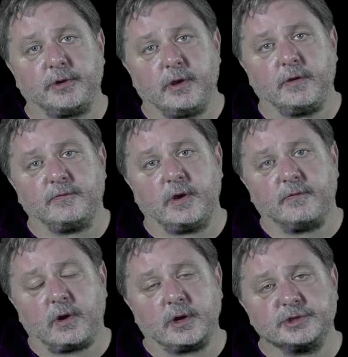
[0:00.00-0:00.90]

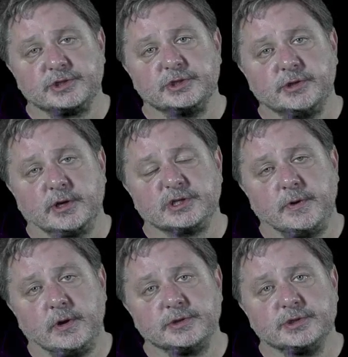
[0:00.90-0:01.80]
of our existence, our
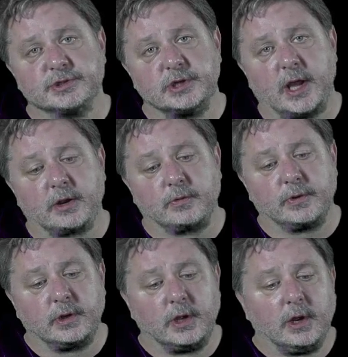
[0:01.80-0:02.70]
experience is inadequate.